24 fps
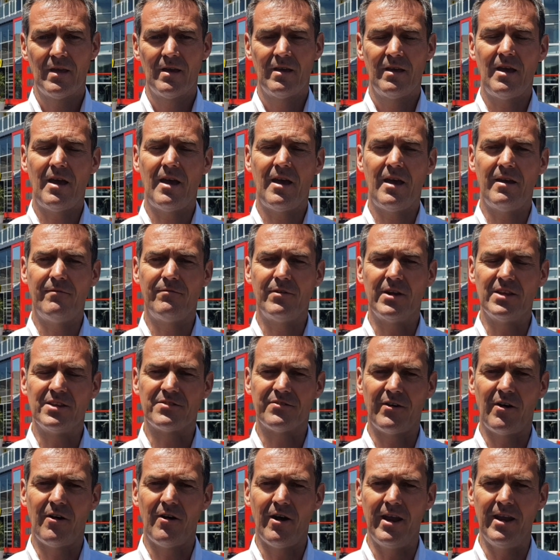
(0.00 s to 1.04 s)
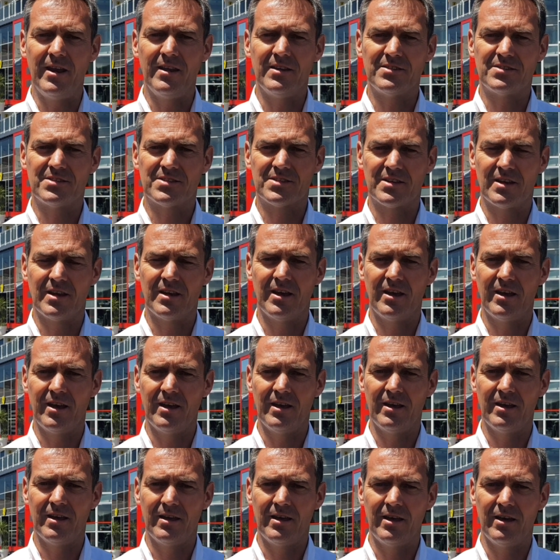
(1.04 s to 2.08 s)
Yeah, everything's fine. It's
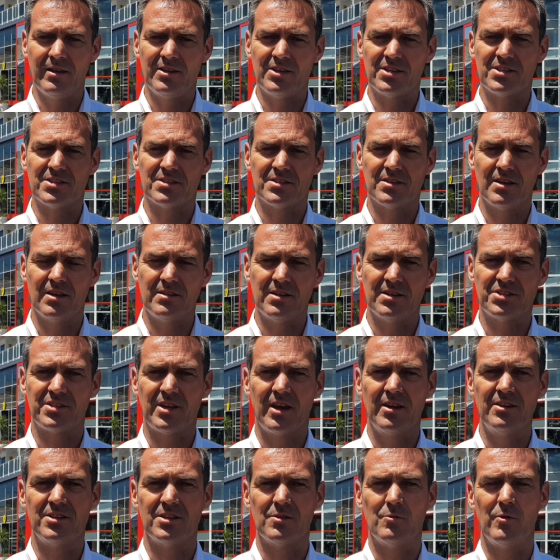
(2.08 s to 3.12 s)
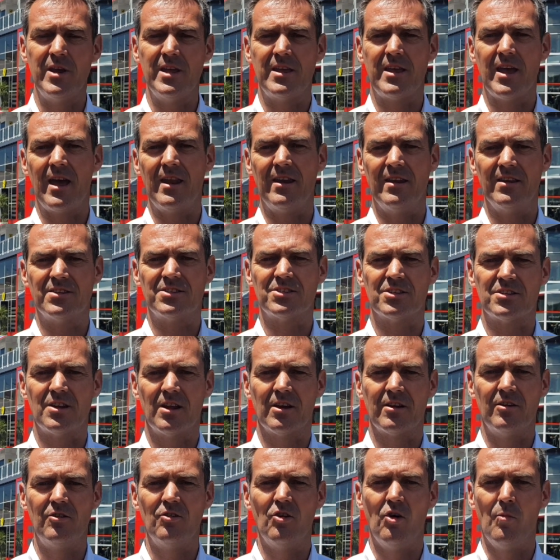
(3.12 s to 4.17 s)
uh, at this at this stage of the weekend, it's just
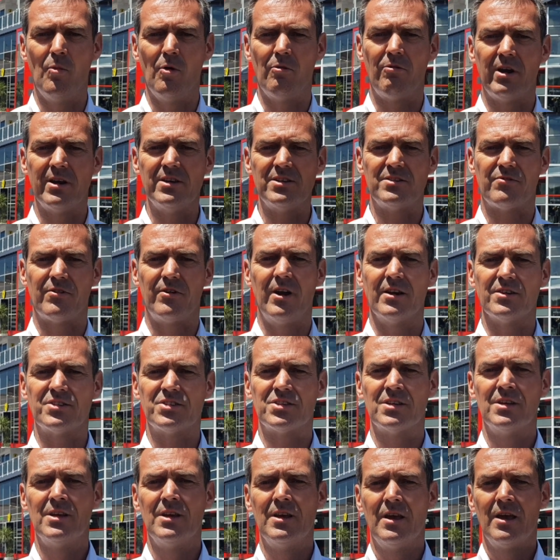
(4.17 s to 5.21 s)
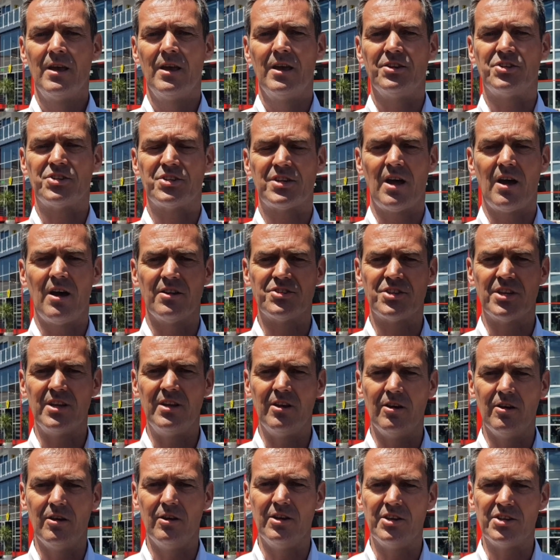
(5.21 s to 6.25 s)
like a normal race for us. It starts in
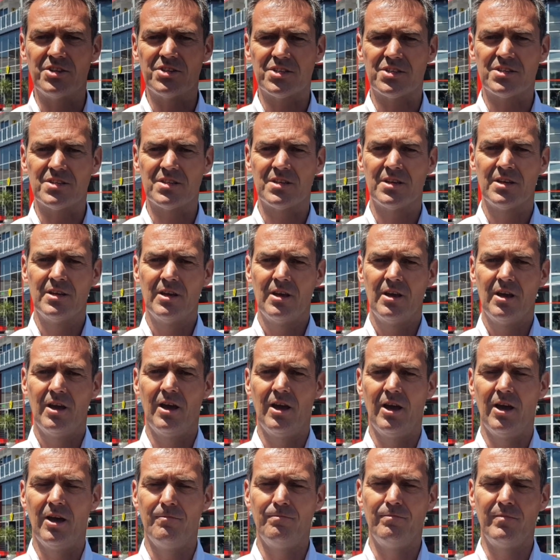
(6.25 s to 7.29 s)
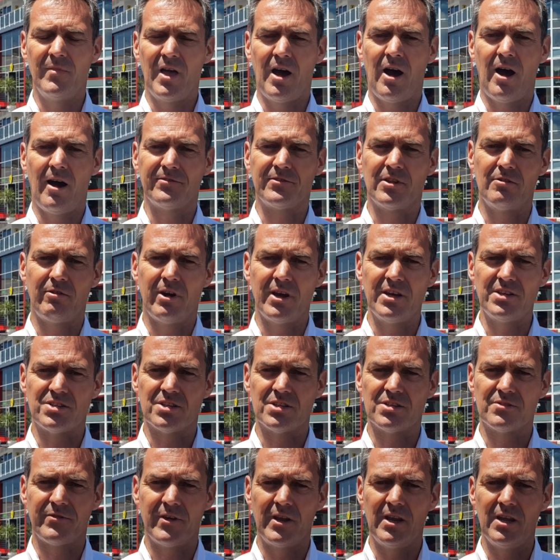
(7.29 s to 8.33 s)
earnest um, after the race
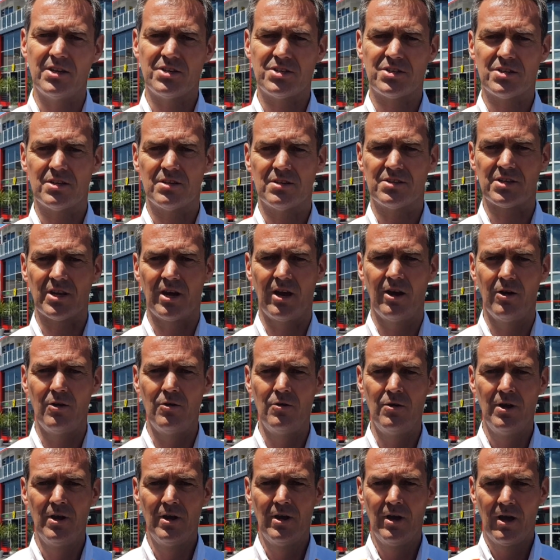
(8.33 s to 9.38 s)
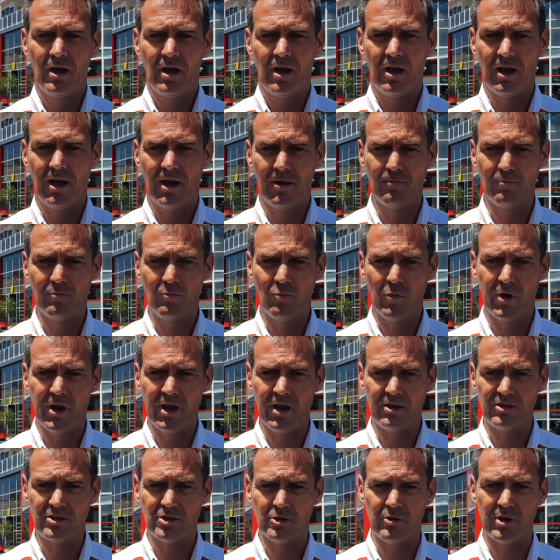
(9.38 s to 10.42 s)
is finished, so um,
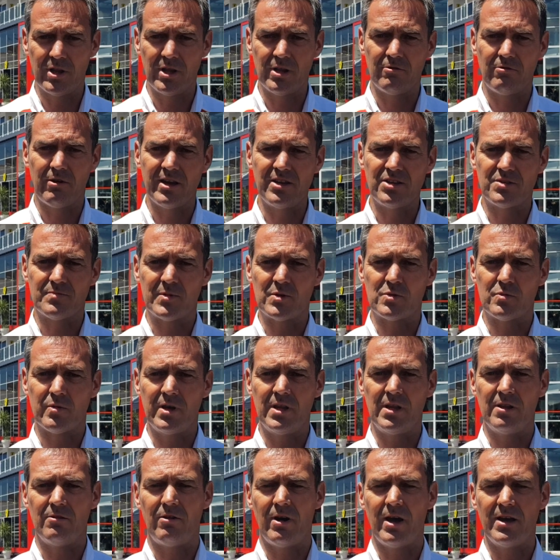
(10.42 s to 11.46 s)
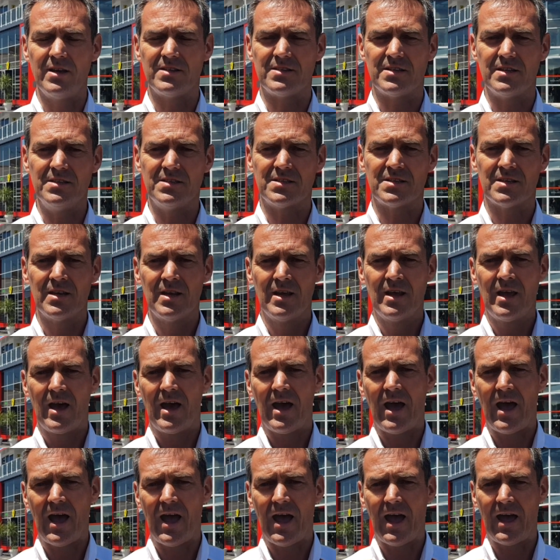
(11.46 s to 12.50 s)
we're doing the race between the races,
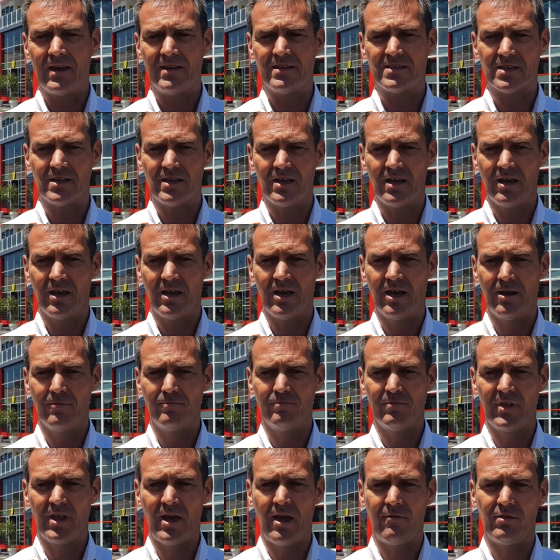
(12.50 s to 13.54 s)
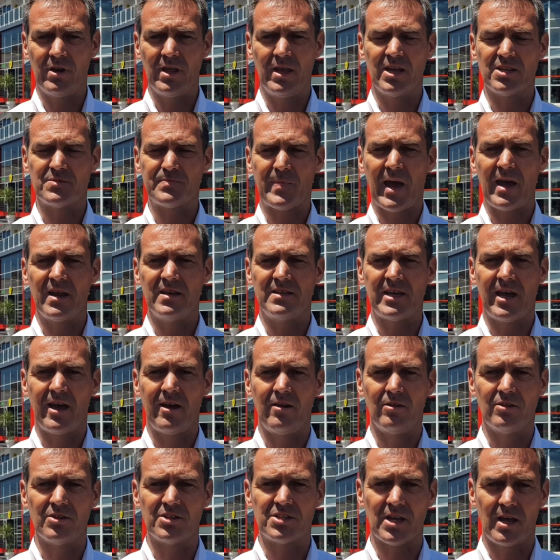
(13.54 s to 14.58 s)
and um, everything gets packed down
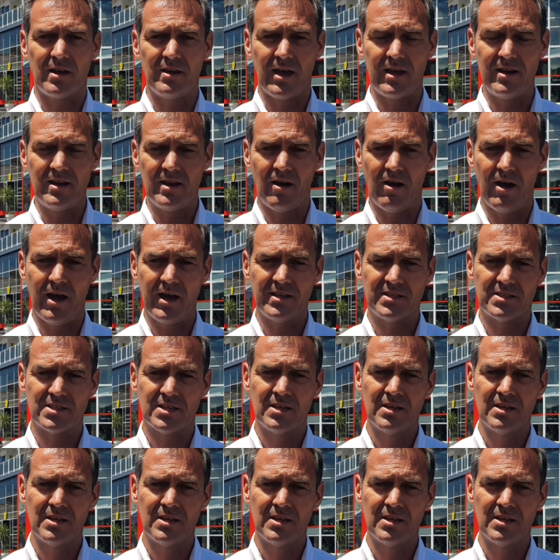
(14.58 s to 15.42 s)
on Sunday night.